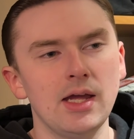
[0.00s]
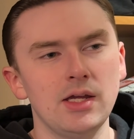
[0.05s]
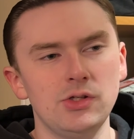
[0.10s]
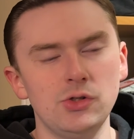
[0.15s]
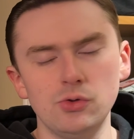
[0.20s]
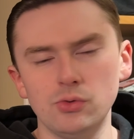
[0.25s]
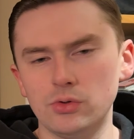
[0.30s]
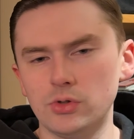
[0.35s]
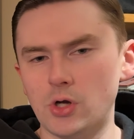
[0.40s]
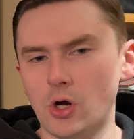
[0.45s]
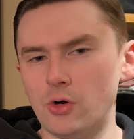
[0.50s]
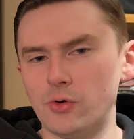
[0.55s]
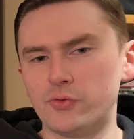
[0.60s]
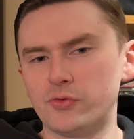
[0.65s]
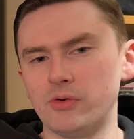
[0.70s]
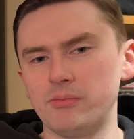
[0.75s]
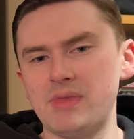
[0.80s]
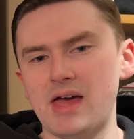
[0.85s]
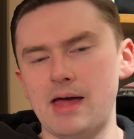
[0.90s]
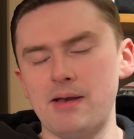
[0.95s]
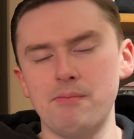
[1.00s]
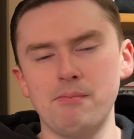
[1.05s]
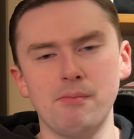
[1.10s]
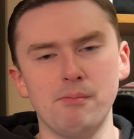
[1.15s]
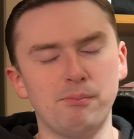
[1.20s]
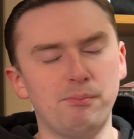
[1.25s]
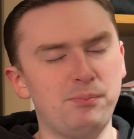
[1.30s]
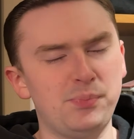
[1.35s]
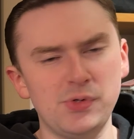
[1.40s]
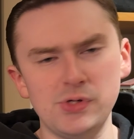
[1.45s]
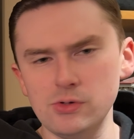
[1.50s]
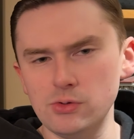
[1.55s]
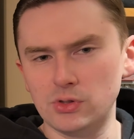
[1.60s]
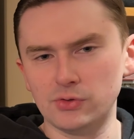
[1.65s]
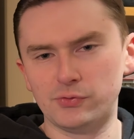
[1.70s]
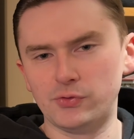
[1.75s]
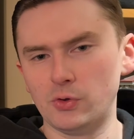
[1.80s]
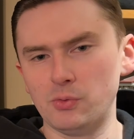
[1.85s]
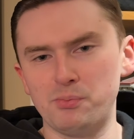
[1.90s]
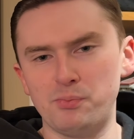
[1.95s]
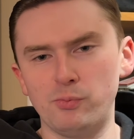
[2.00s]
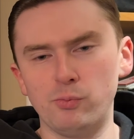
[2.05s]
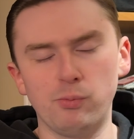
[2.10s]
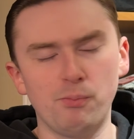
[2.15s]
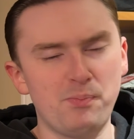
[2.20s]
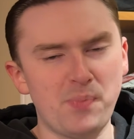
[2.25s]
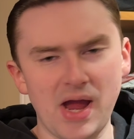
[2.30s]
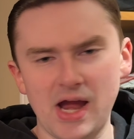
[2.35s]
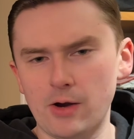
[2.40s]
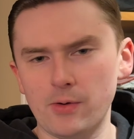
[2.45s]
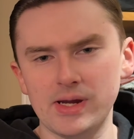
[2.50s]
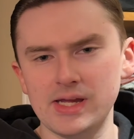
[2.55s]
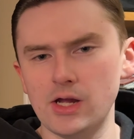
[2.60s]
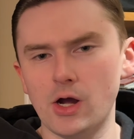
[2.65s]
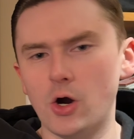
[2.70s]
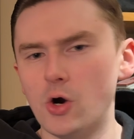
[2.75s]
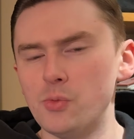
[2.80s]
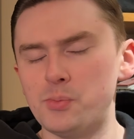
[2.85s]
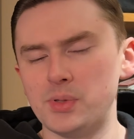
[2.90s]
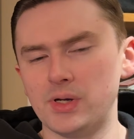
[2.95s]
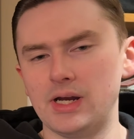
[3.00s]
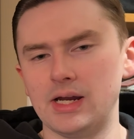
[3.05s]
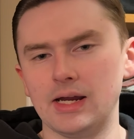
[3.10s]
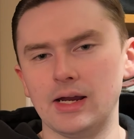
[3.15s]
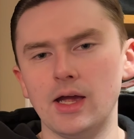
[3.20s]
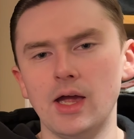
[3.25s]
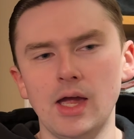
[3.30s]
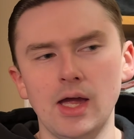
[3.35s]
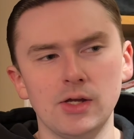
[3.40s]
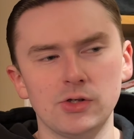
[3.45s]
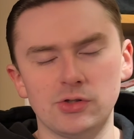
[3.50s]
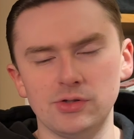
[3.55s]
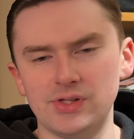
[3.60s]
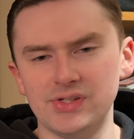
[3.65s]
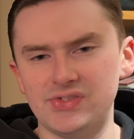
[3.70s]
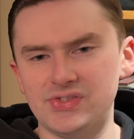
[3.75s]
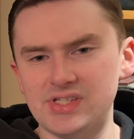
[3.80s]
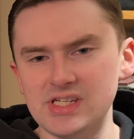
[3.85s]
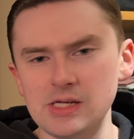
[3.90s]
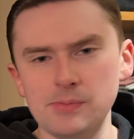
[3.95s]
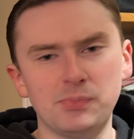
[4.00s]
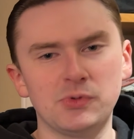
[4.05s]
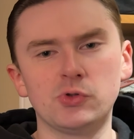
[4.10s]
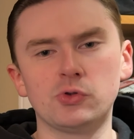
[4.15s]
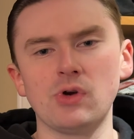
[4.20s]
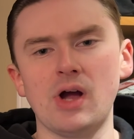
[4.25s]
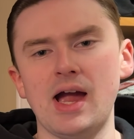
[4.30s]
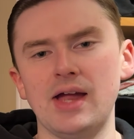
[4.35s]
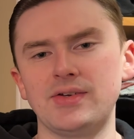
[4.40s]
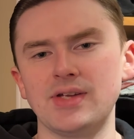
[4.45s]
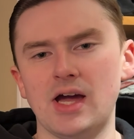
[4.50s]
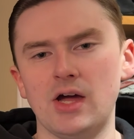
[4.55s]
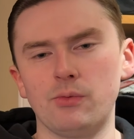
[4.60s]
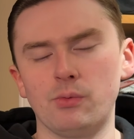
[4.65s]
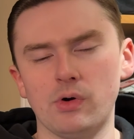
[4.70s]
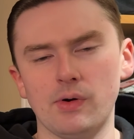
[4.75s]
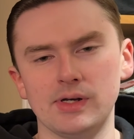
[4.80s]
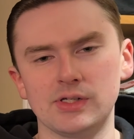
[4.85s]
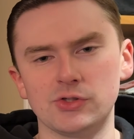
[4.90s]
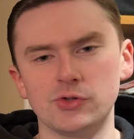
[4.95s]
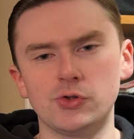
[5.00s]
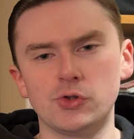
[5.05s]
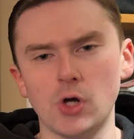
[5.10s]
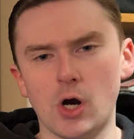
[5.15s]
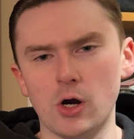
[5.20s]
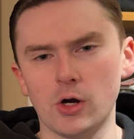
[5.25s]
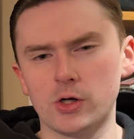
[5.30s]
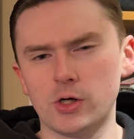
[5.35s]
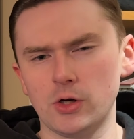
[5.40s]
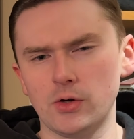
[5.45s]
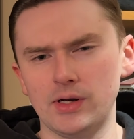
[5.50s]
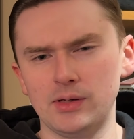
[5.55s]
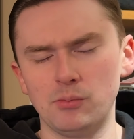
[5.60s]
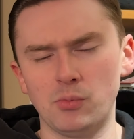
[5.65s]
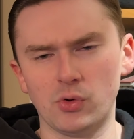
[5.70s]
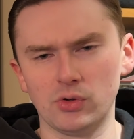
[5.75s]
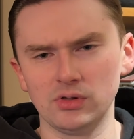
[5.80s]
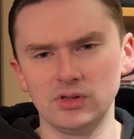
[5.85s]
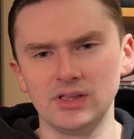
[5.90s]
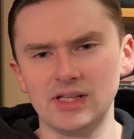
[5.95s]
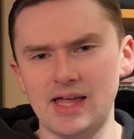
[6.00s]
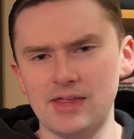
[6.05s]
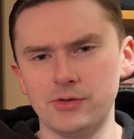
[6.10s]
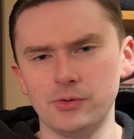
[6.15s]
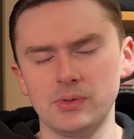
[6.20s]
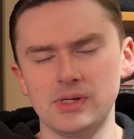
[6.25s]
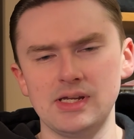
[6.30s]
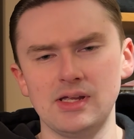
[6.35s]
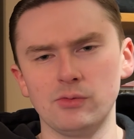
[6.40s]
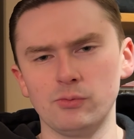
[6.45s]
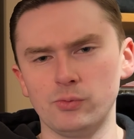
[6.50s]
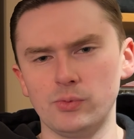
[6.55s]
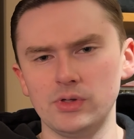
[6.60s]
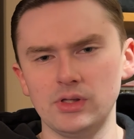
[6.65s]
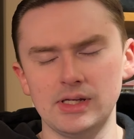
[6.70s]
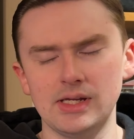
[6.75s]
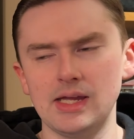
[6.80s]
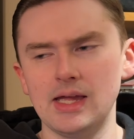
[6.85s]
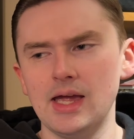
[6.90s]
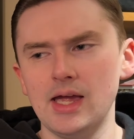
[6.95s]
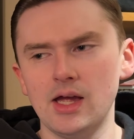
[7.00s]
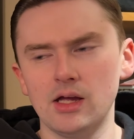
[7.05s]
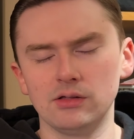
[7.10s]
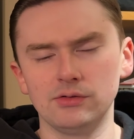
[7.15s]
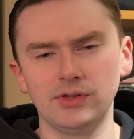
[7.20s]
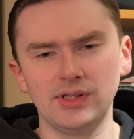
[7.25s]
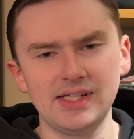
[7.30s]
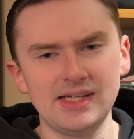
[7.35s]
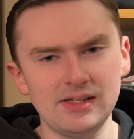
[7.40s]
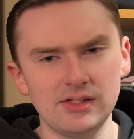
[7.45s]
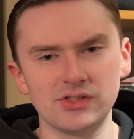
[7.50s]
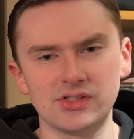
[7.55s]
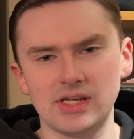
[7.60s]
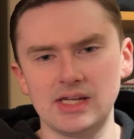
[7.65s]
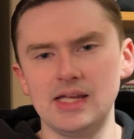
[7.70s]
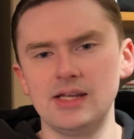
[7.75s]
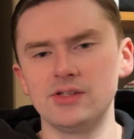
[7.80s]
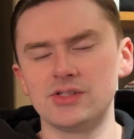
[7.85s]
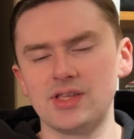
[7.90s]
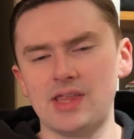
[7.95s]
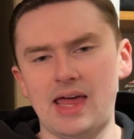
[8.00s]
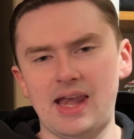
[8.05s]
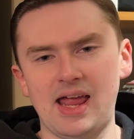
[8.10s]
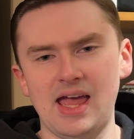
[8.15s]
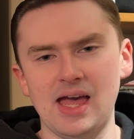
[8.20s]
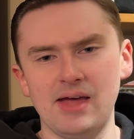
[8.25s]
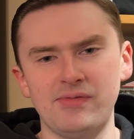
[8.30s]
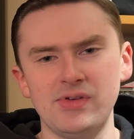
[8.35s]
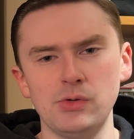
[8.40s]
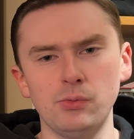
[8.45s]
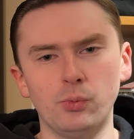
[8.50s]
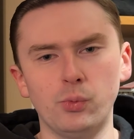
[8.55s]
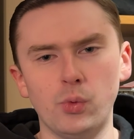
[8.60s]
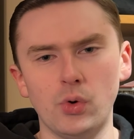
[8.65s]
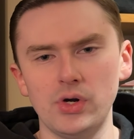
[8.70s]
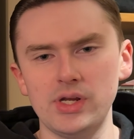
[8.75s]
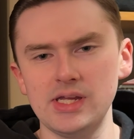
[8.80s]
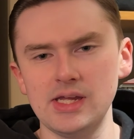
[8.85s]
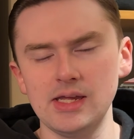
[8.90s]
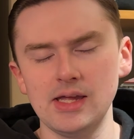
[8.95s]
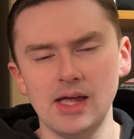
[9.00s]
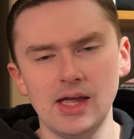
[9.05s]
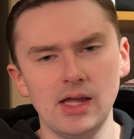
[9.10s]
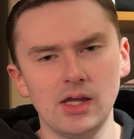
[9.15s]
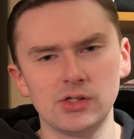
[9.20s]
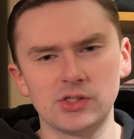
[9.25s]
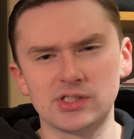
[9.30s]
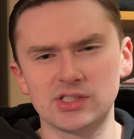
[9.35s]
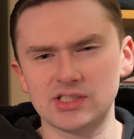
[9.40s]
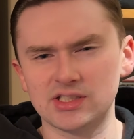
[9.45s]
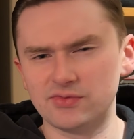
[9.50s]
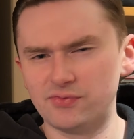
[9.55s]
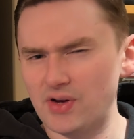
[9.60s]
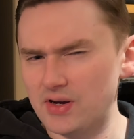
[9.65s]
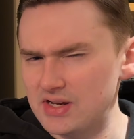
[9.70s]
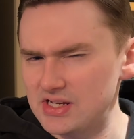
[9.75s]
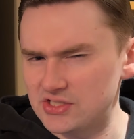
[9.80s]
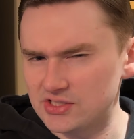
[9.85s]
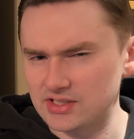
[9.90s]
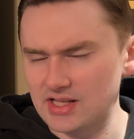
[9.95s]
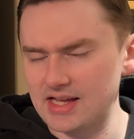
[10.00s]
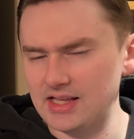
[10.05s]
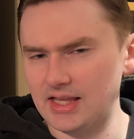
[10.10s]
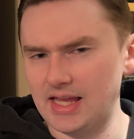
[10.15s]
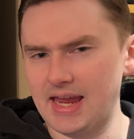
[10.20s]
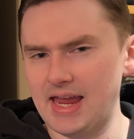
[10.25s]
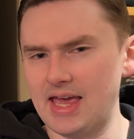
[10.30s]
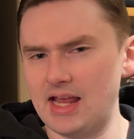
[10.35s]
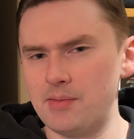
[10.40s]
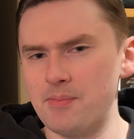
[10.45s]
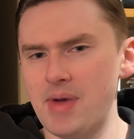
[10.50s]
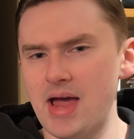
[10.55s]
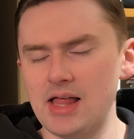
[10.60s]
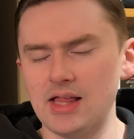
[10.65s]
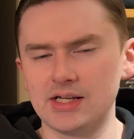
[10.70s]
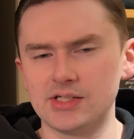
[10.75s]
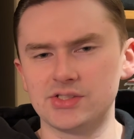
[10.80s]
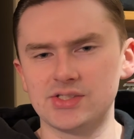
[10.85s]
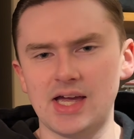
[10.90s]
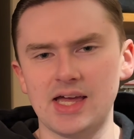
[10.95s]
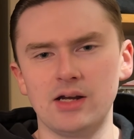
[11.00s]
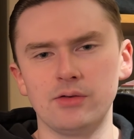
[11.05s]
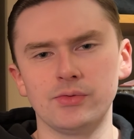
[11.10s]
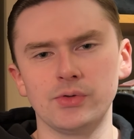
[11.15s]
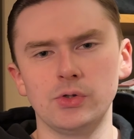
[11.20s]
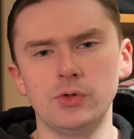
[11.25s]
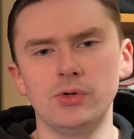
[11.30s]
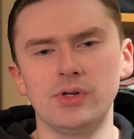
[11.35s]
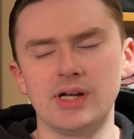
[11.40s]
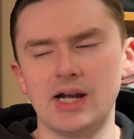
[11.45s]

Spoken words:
You go from that beautiful berry opening to the deep dry down where it's darker and more leathery and really leans into that heavy, woody, very slightly animalic side of oud.